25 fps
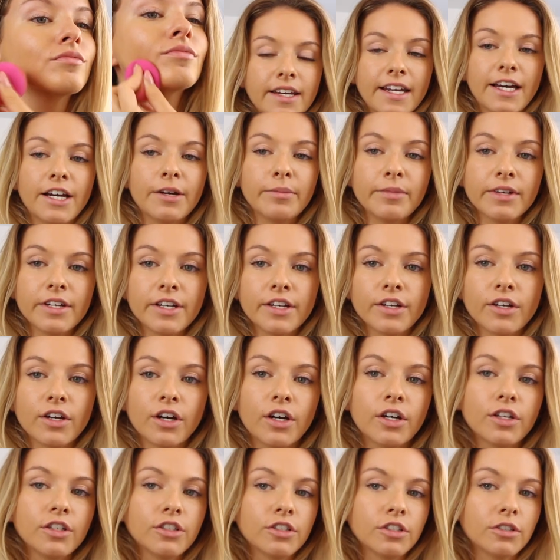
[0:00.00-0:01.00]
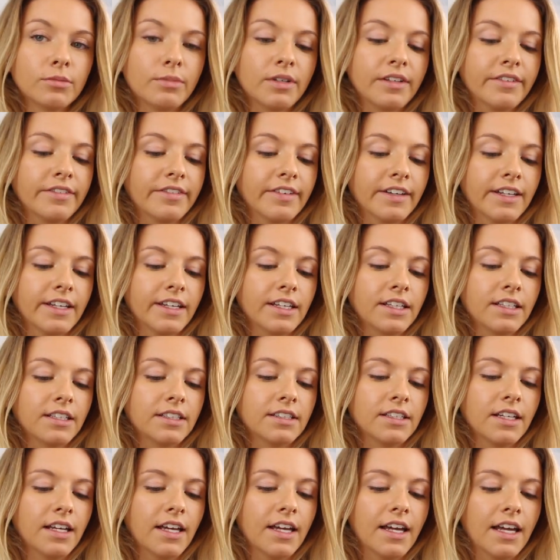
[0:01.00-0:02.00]
Now I'm going to contour my
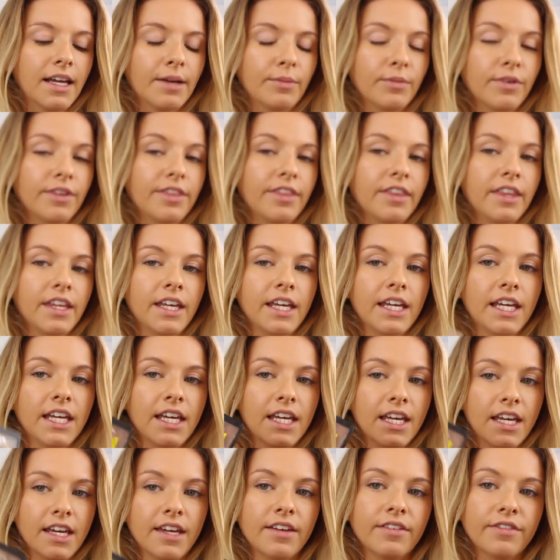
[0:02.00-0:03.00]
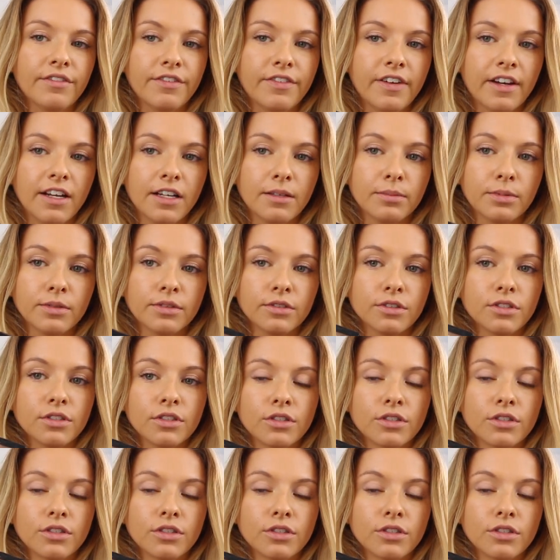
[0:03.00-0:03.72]
face with the Infallable